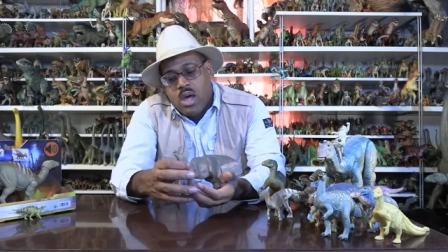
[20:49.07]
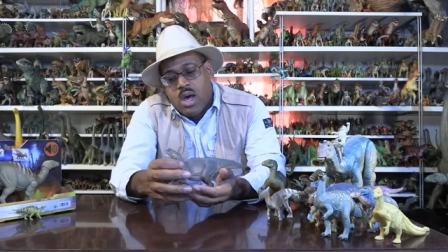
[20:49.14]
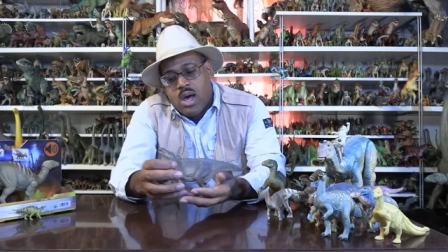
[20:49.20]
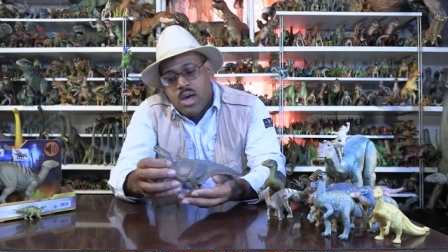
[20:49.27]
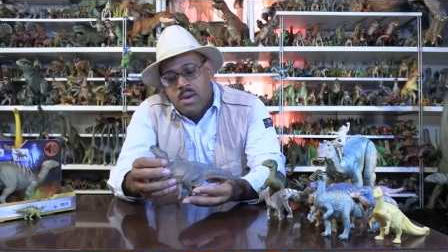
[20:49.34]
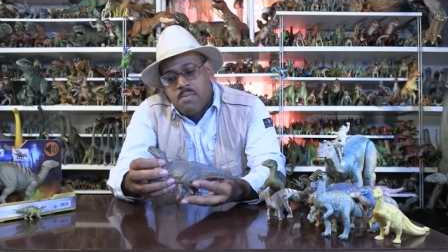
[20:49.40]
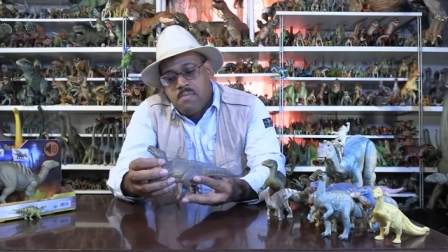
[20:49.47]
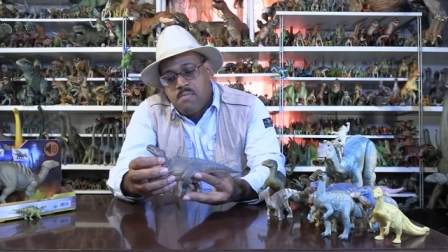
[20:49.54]

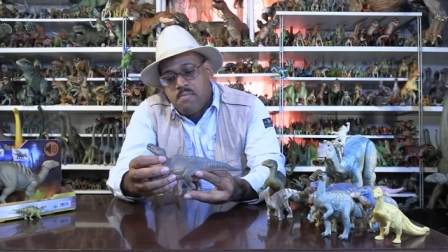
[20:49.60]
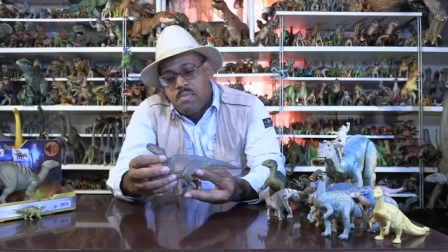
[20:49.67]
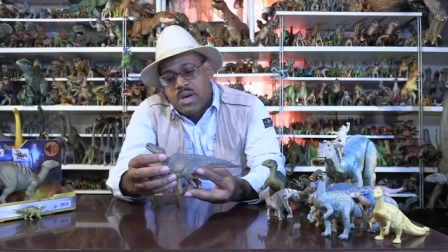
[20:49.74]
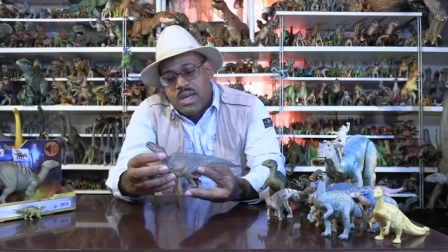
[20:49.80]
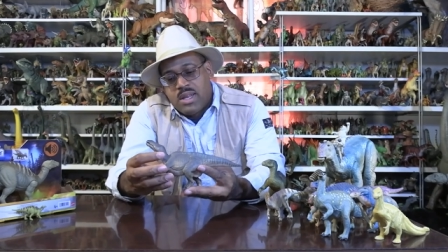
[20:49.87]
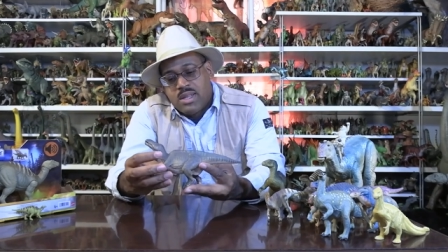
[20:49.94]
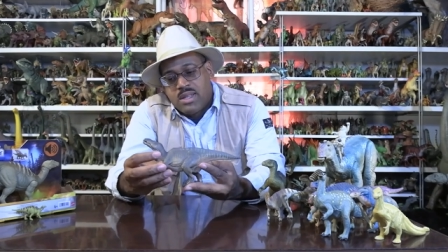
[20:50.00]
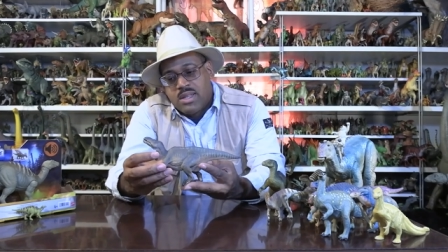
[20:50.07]
Um,
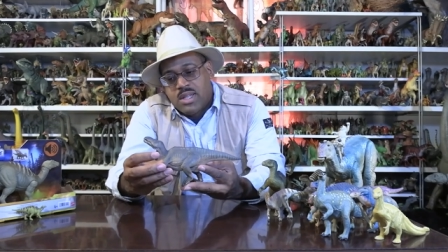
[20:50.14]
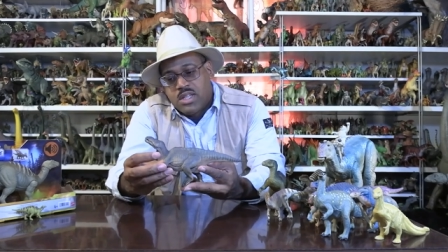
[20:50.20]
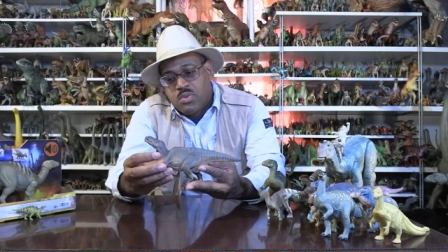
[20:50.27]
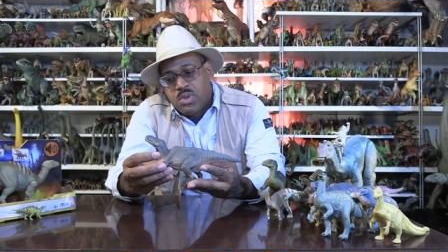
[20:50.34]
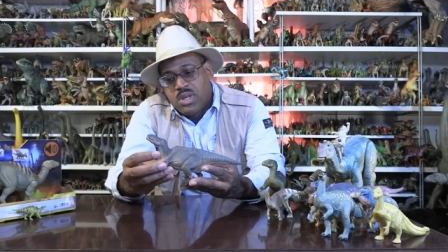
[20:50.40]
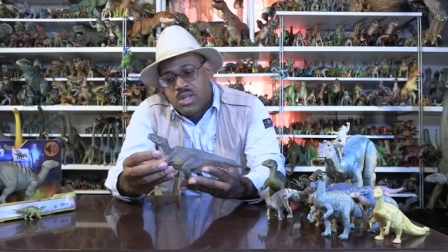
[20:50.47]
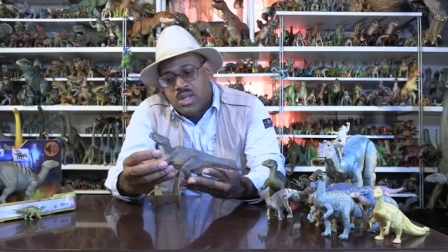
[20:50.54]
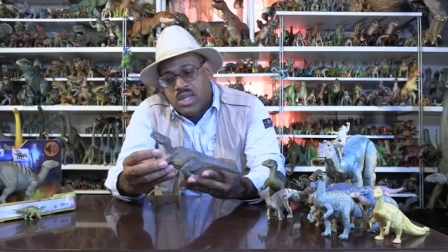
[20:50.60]
but this
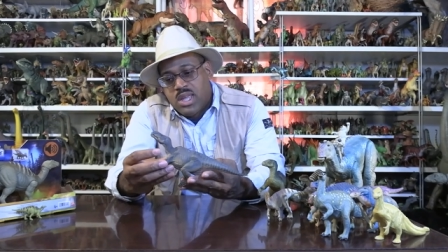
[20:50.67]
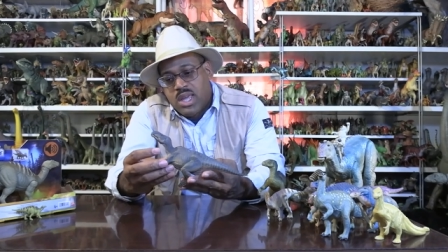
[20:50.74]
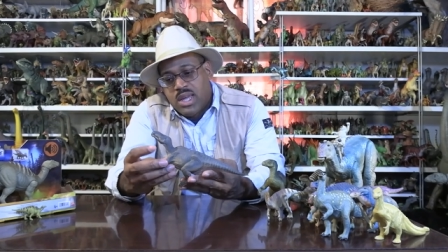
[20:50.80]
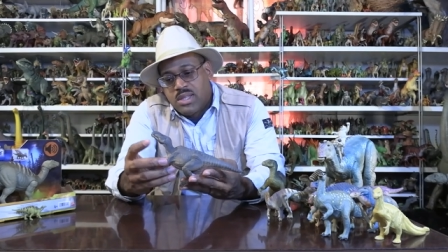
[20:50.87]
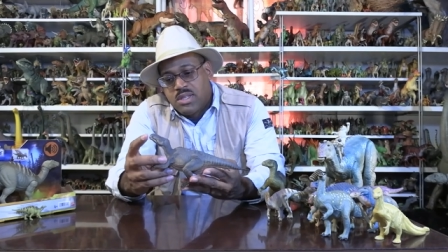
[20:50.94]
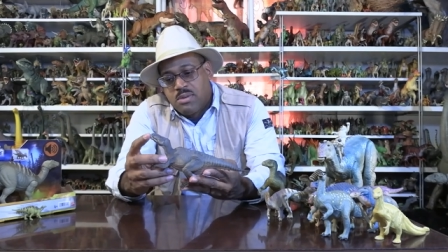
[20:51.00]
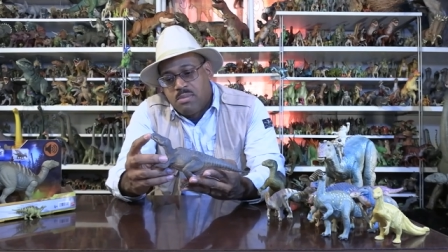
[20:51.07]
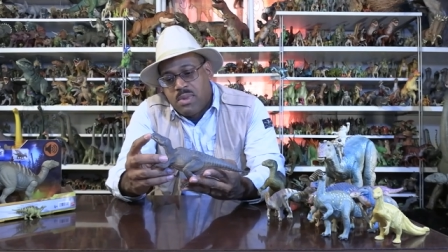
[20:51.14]
one,
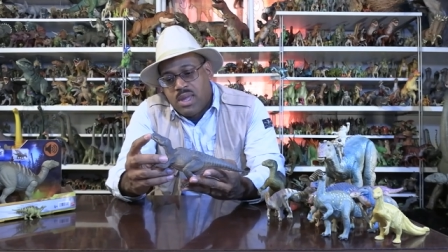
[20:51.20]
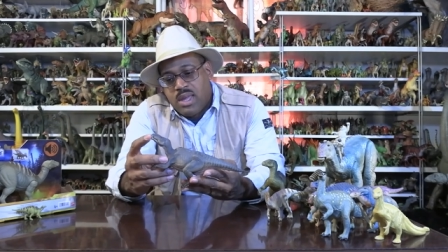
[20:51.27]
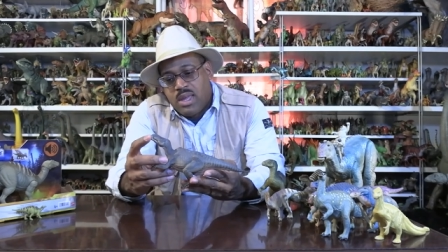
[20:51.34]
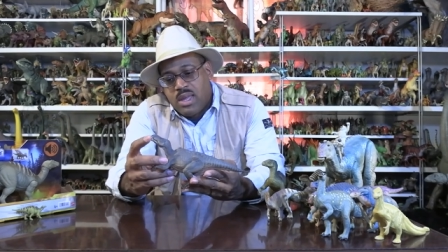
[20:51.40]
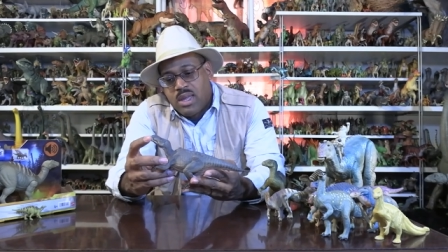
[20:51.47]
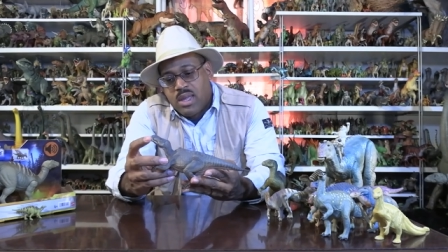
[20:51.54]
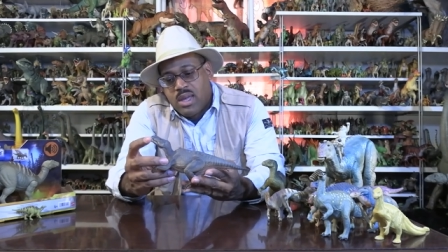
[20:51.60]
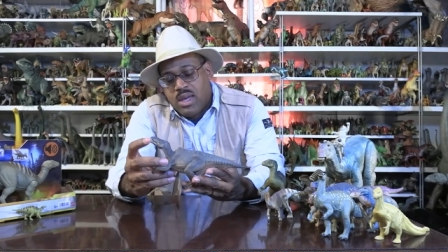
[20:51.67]
again, to
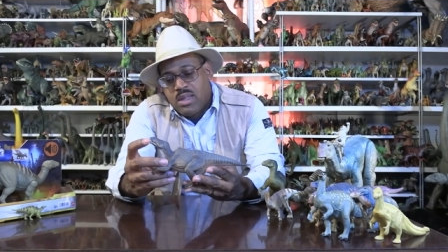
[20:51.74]
me,